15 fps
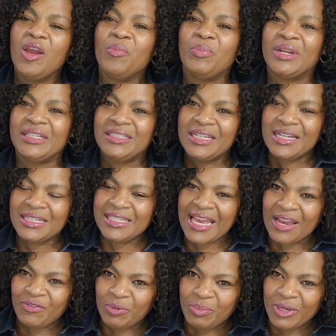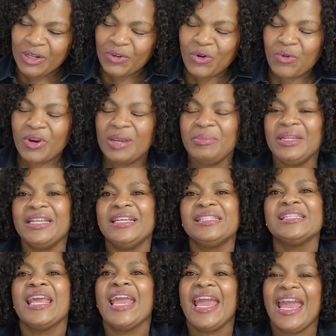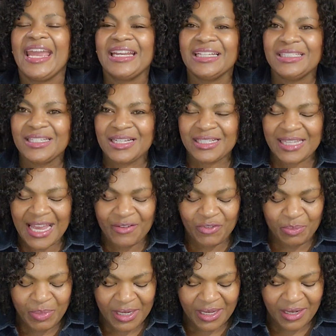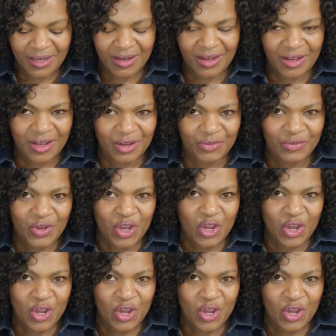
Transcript: But it does have a bit of creaminess and it does have a bit of